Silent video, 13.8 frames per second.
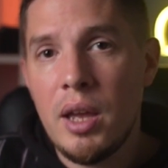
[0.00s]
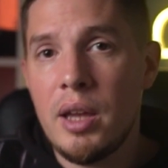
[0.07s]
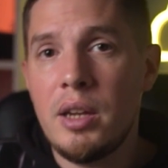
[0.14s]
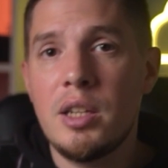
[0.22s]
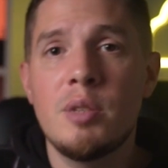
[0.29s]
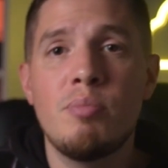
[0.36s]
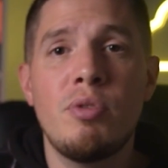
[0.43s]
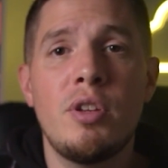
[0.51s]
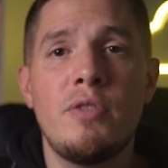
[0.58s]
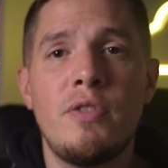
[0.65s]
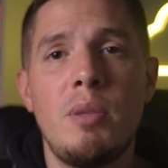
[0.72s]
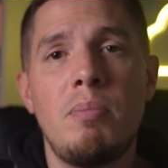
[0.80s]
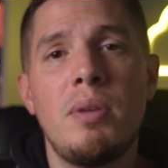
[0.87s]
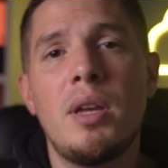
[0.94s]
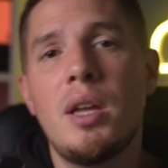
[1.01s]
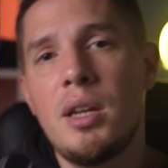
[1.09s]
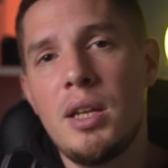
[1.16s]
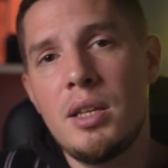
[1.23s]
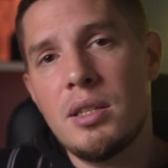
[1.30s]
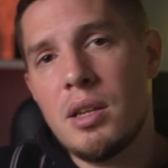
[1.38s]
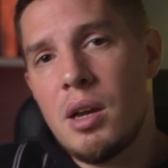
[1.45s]
and
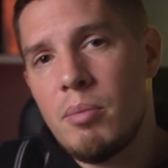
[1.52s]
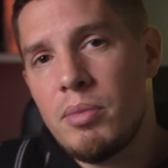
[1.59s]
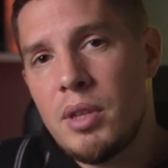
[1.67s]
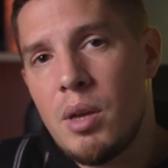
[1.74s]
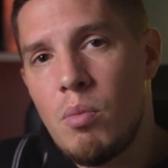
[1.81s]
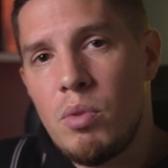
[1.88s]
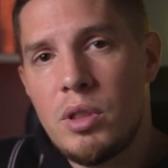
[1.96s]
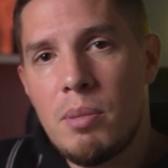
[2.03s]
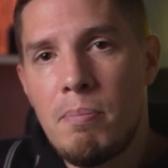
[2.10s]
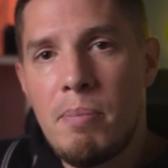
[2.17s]
ExpressVPN is up there with the